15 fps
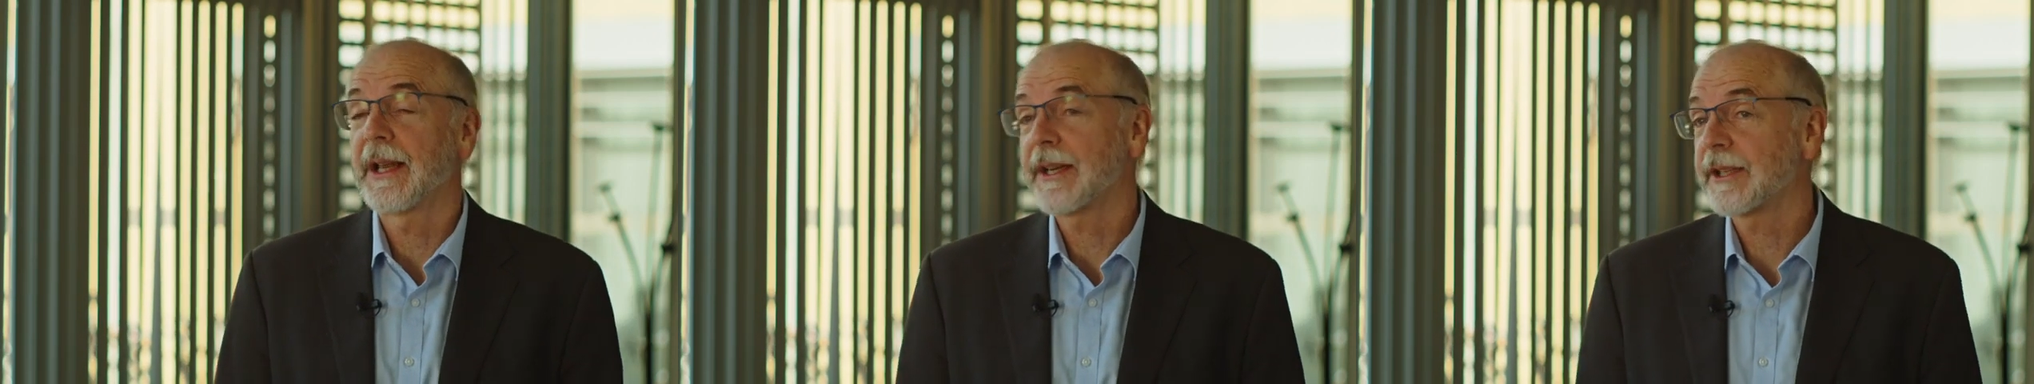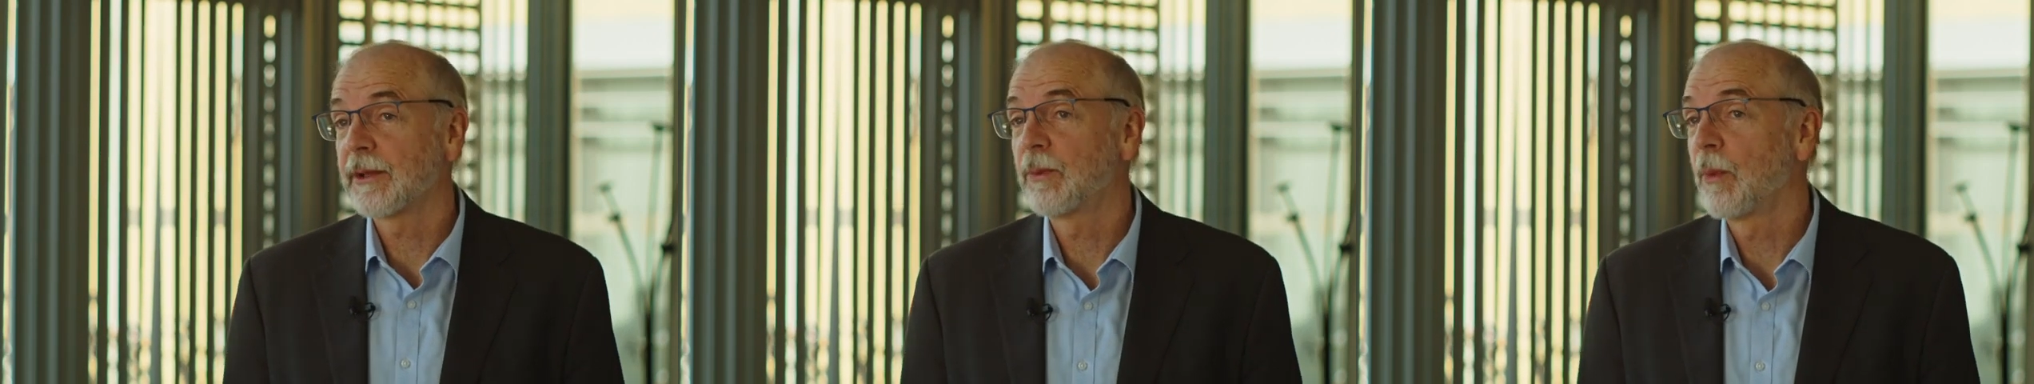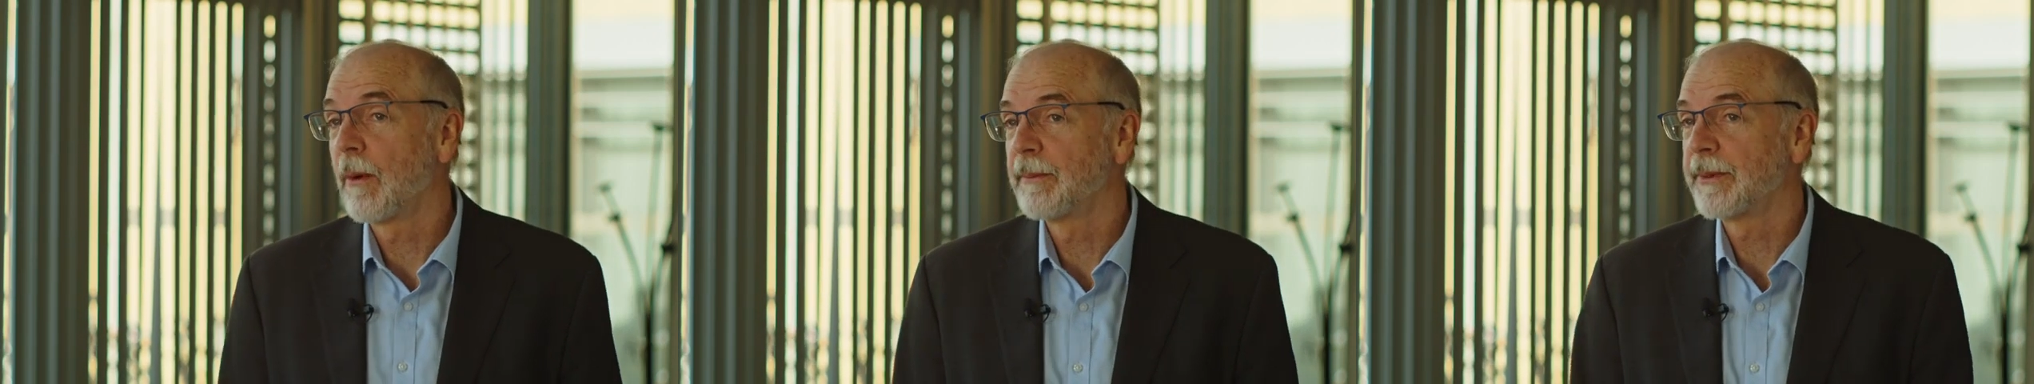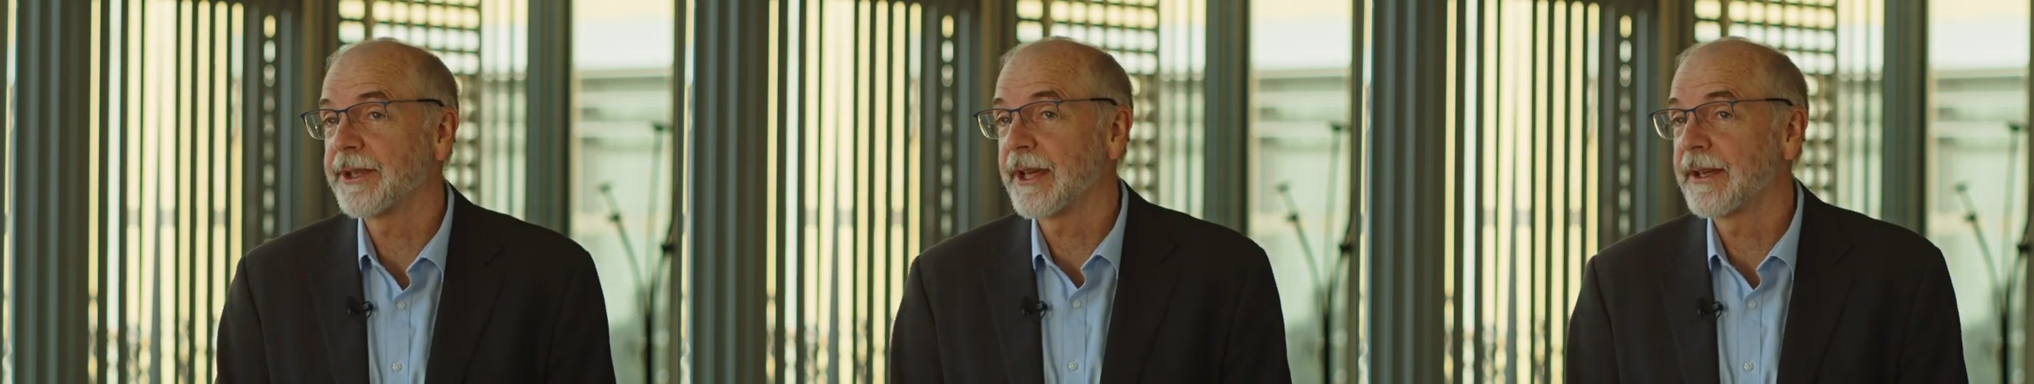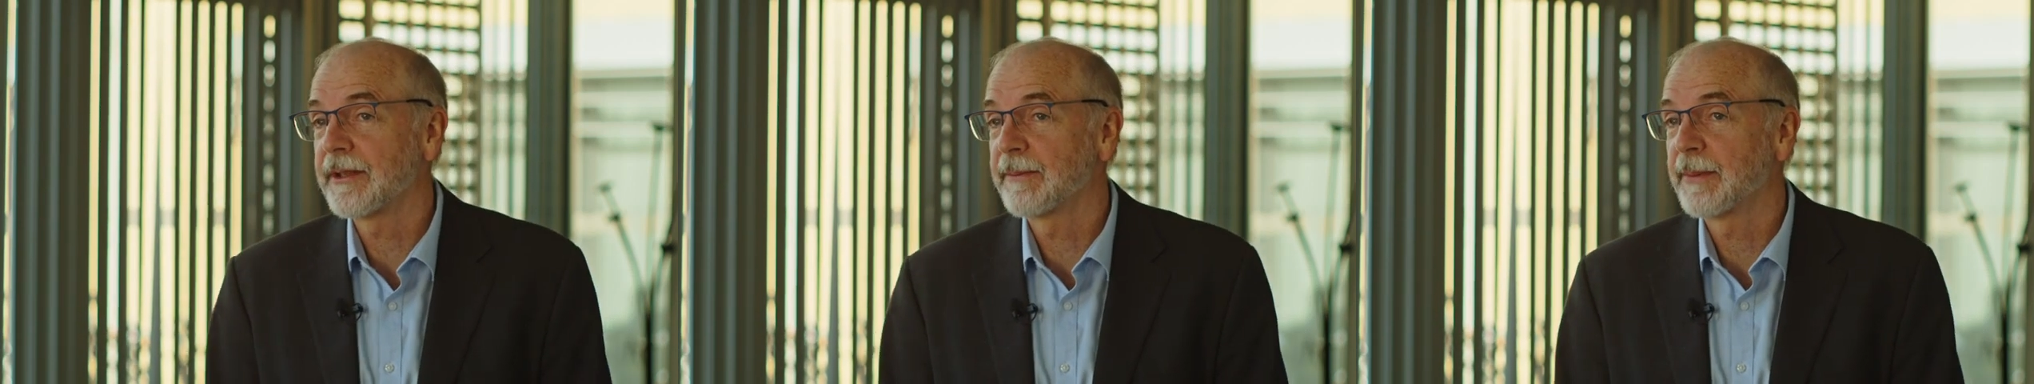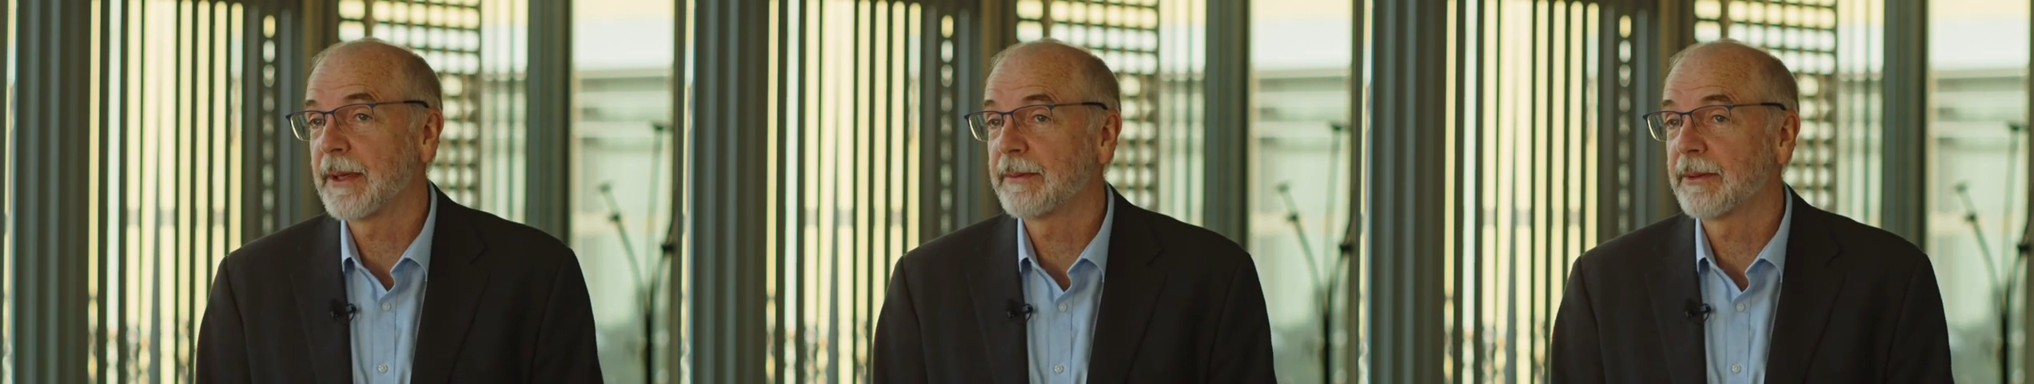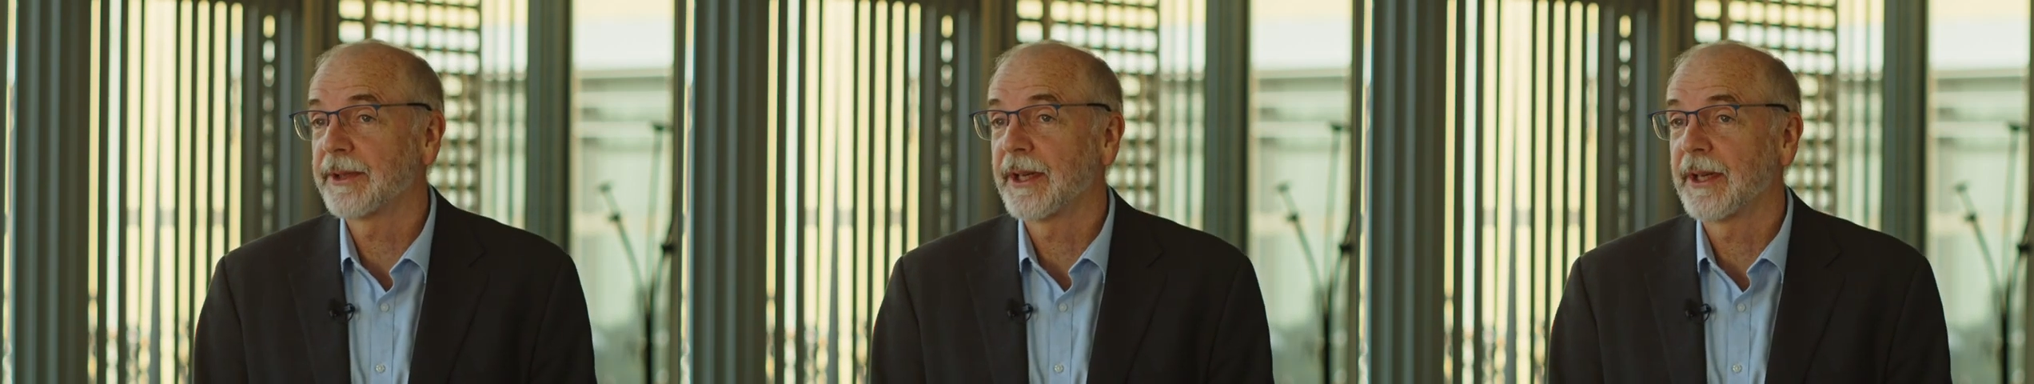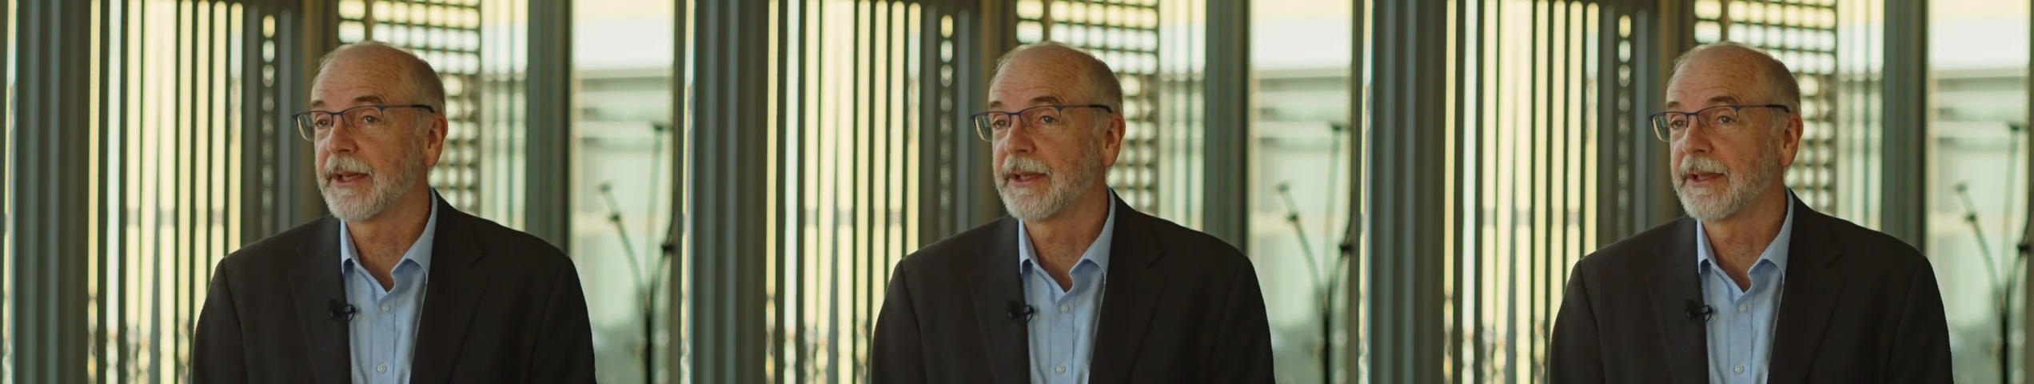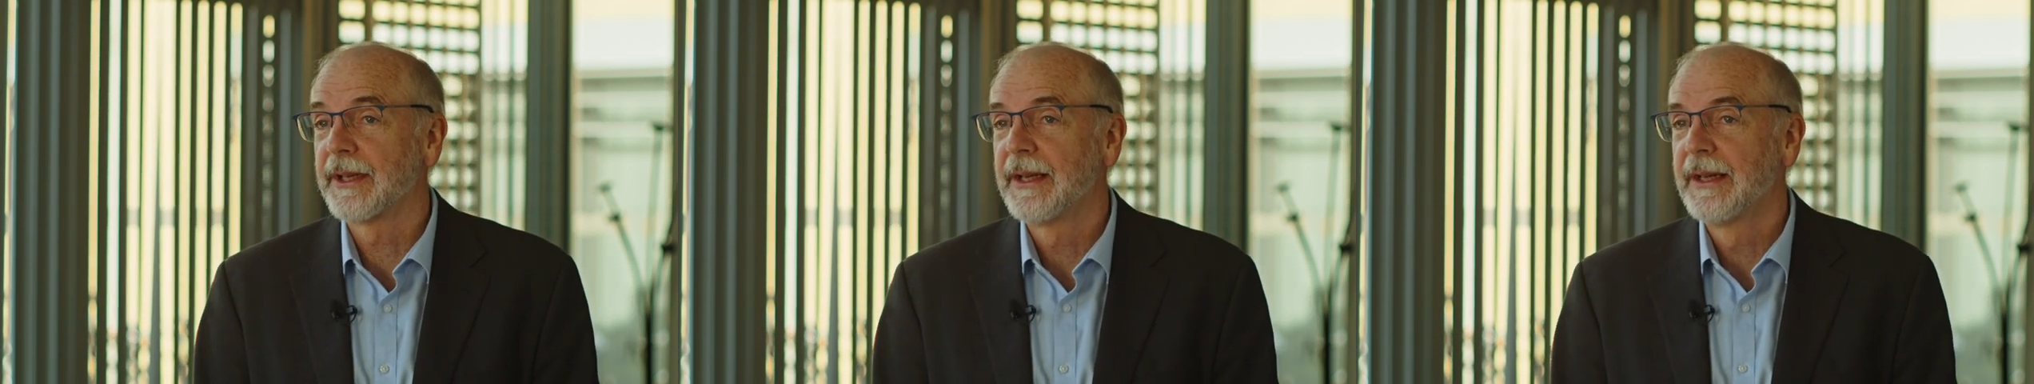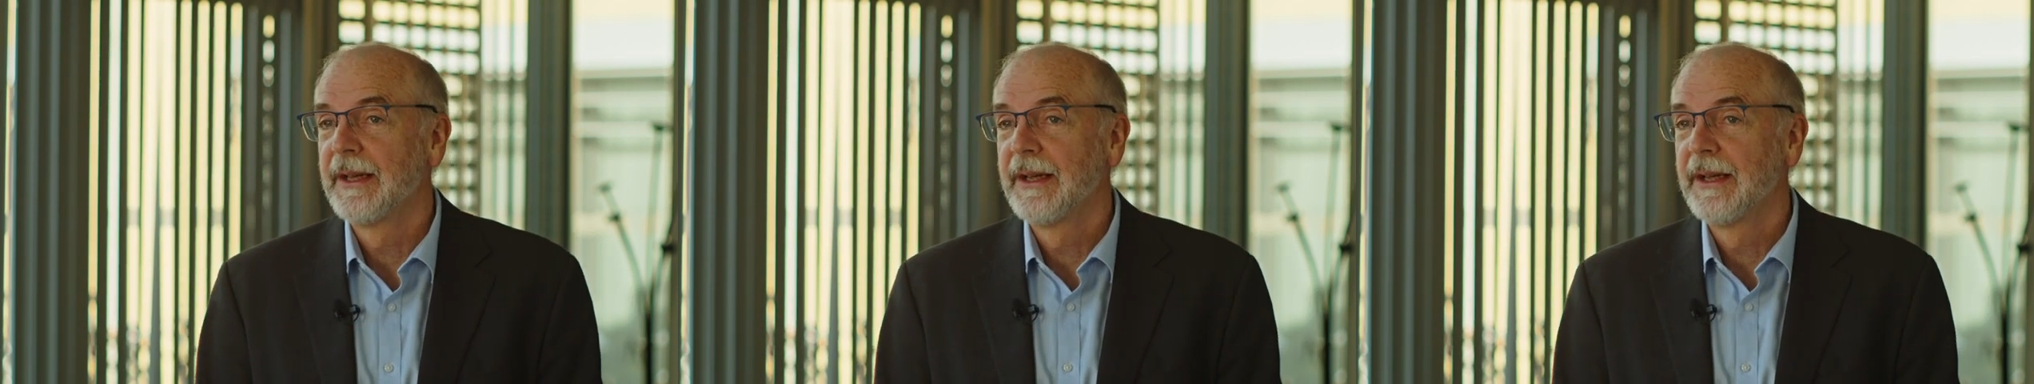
Less than 1% of people died.